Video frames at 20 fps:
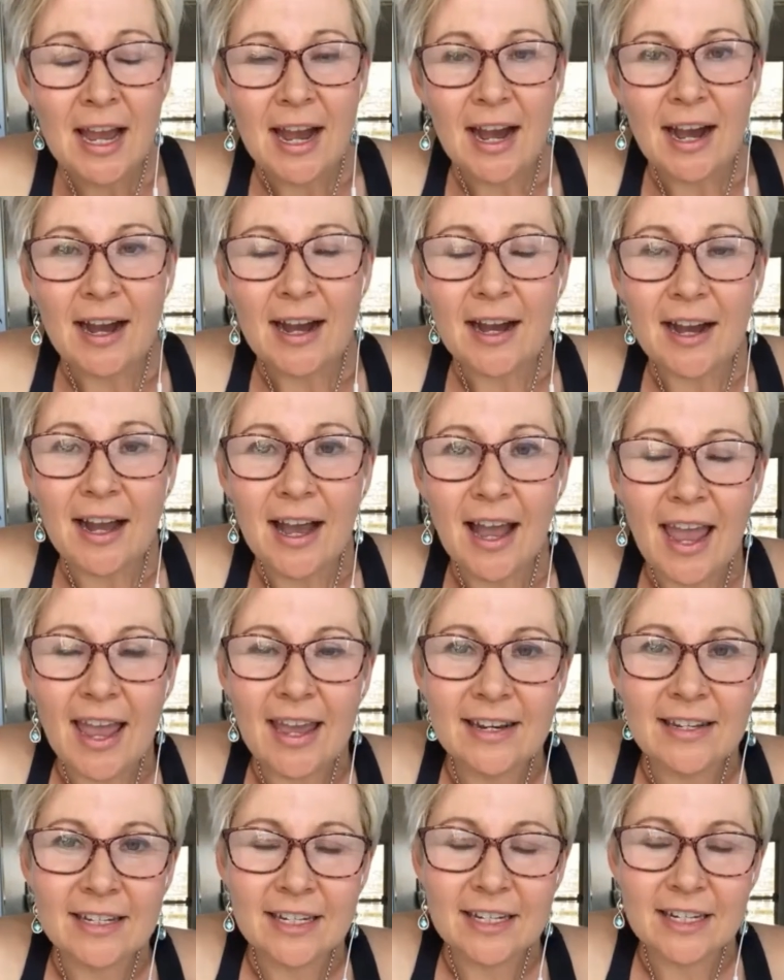Uh,
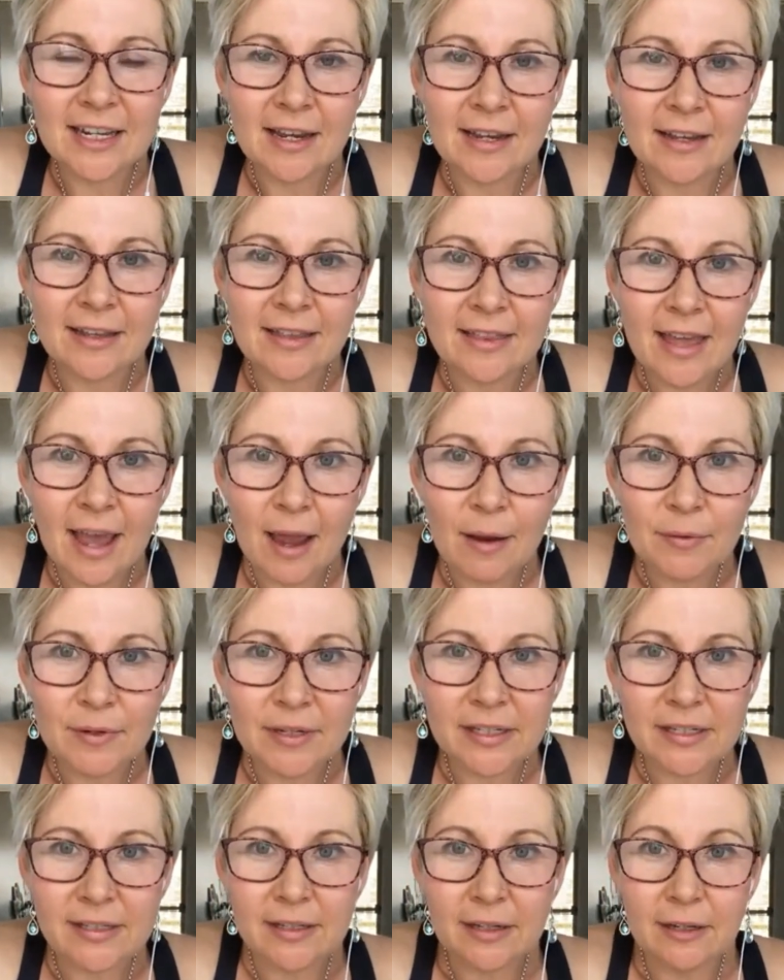and uh, that
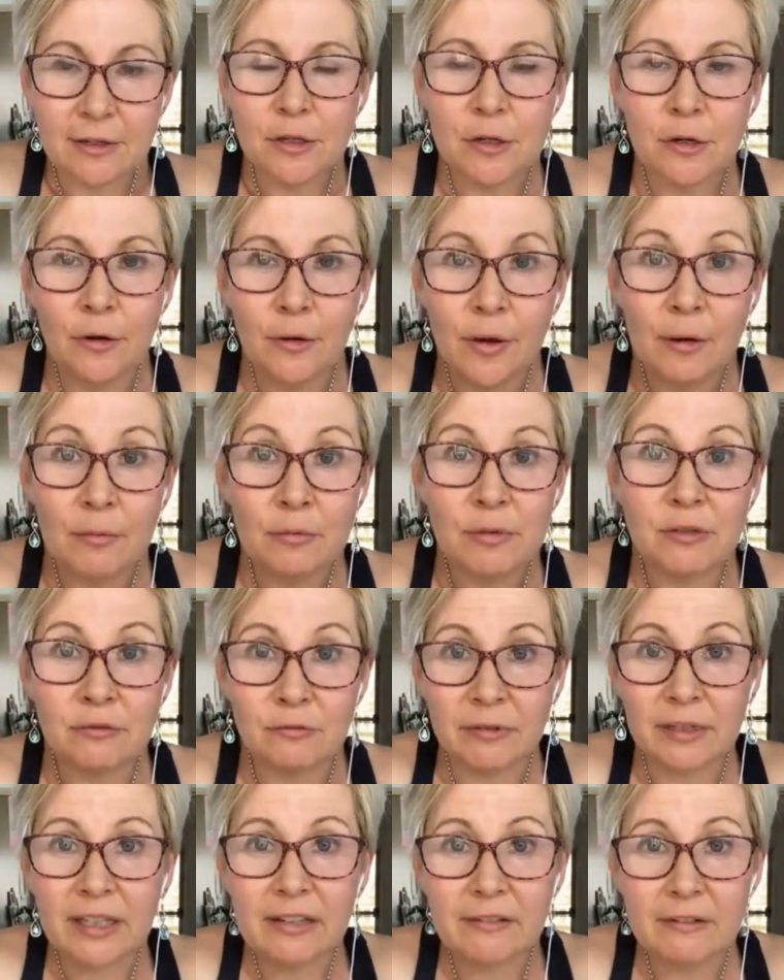was, you know, it was a
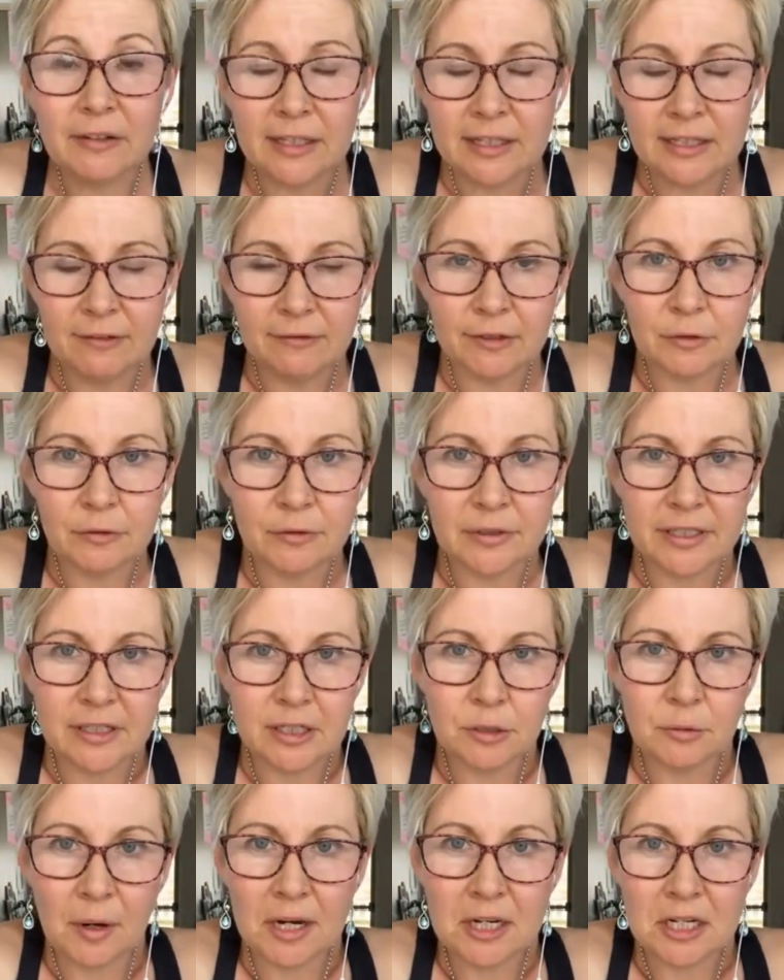really, really difficult
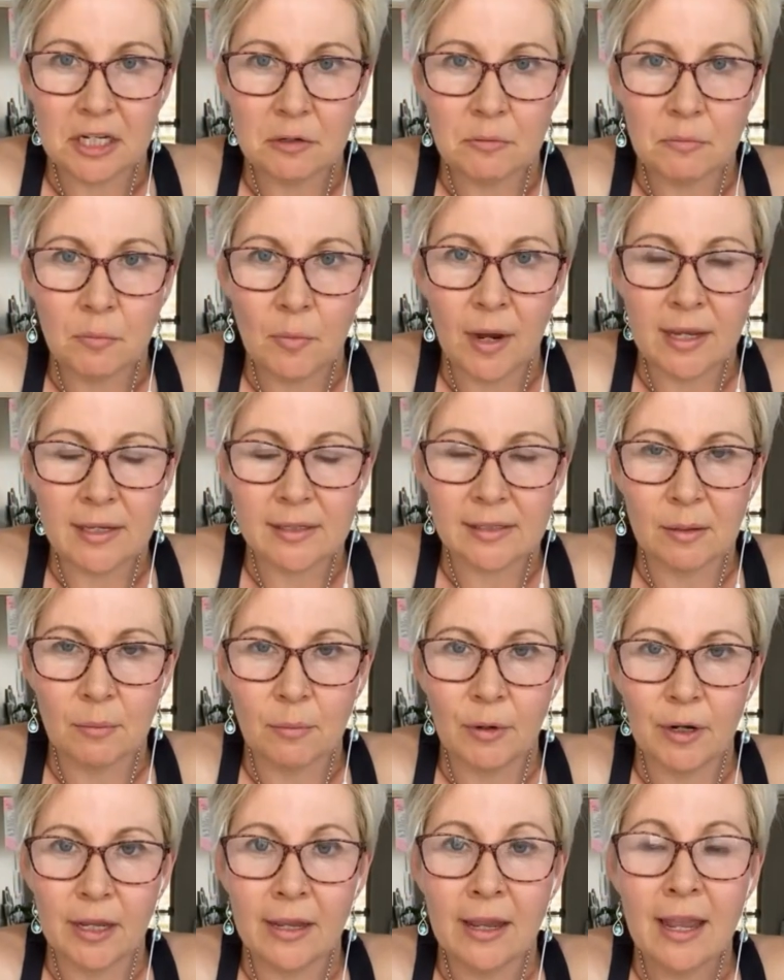situation where
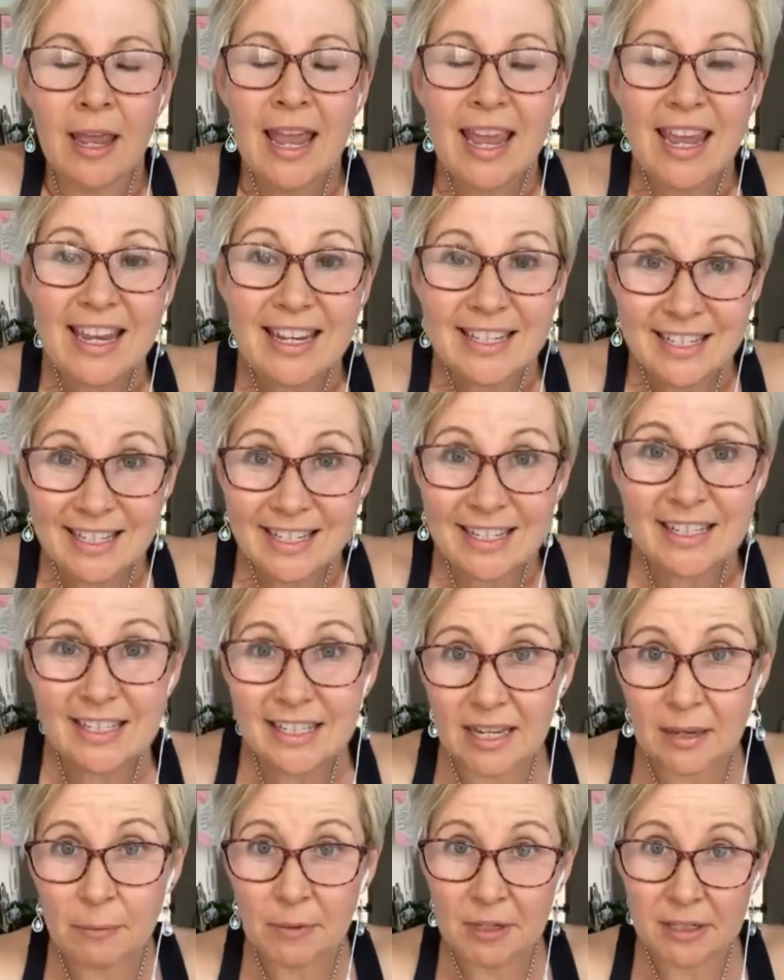somebody, it did
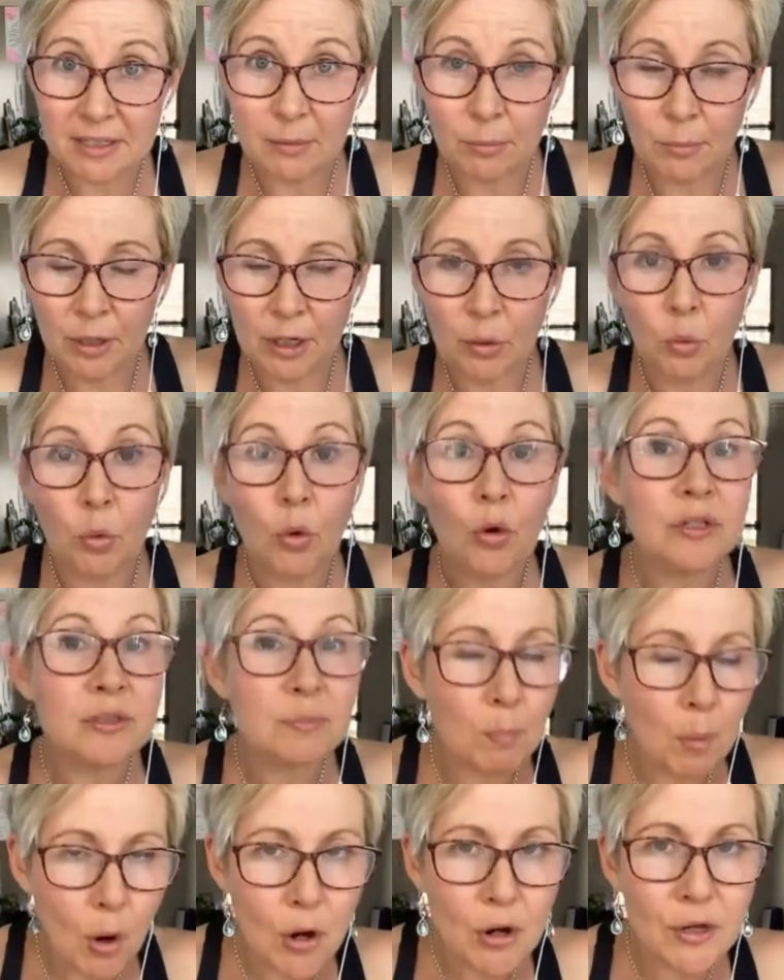seem that somebody was
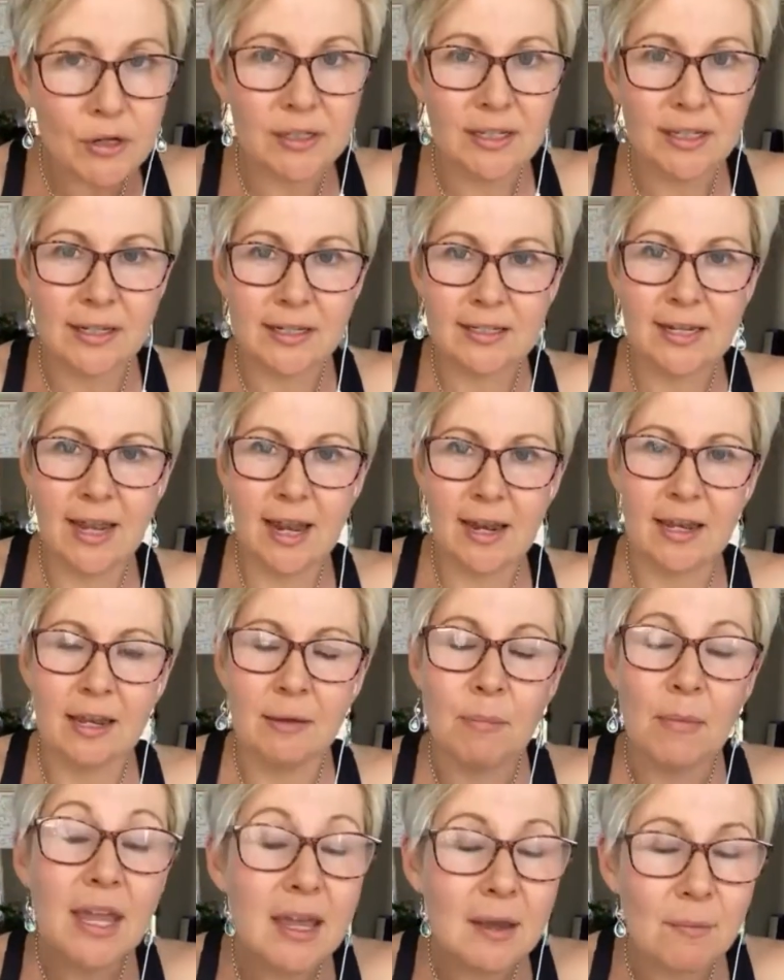personally
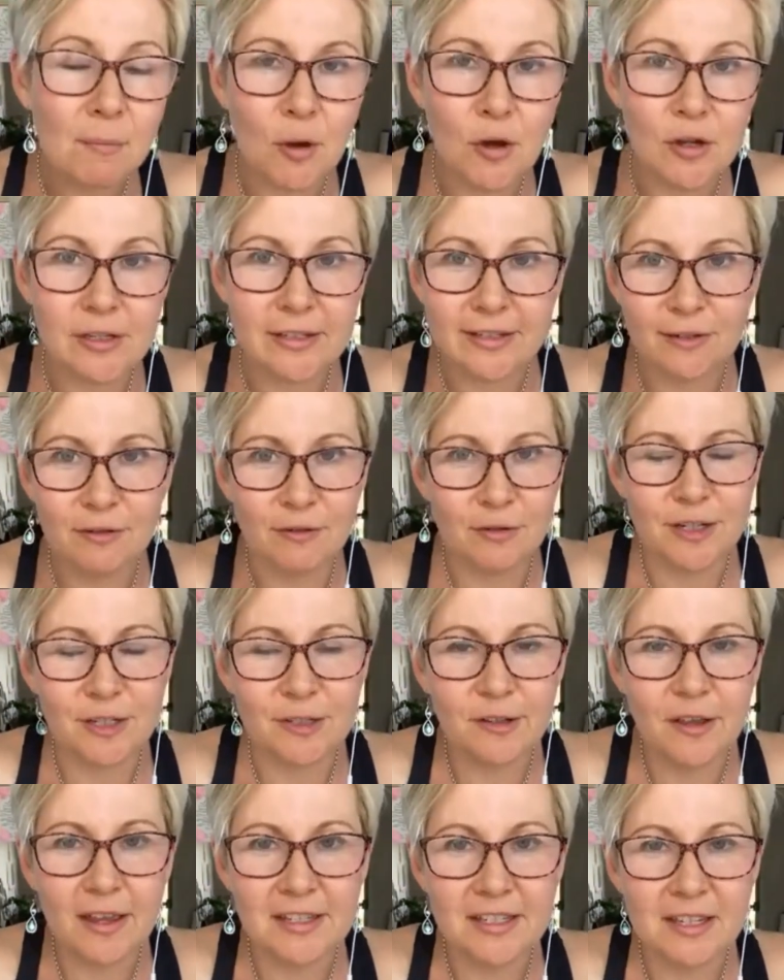attacking me and personally
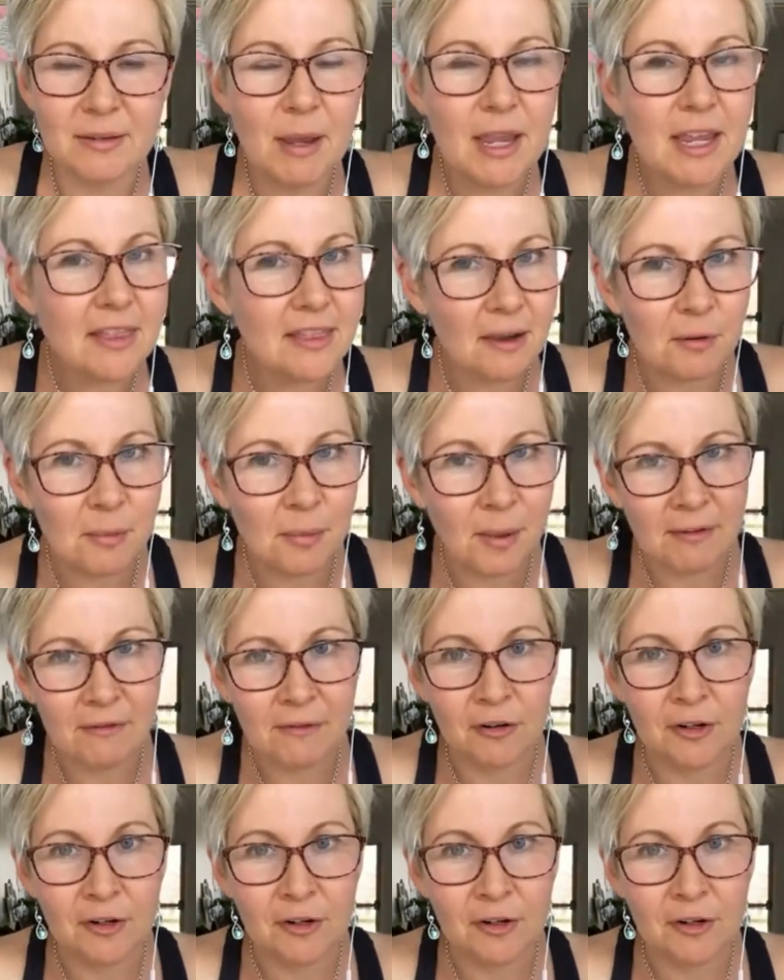criticizing me. They were being